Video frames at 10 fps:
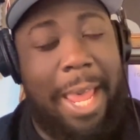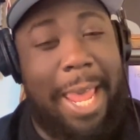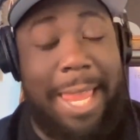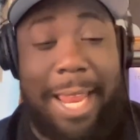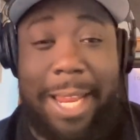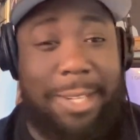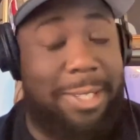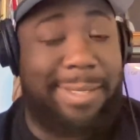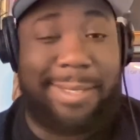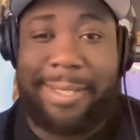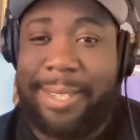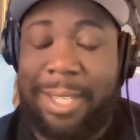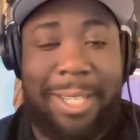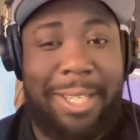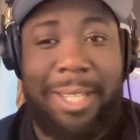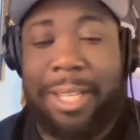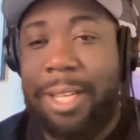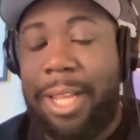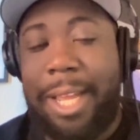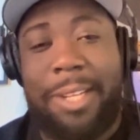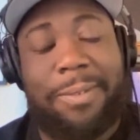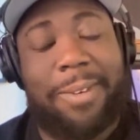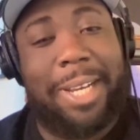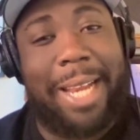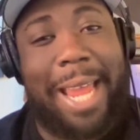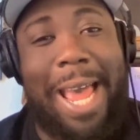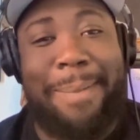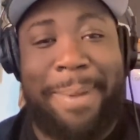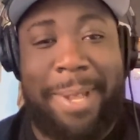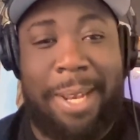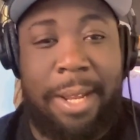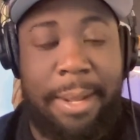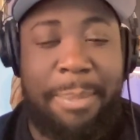and then it just fucking happened.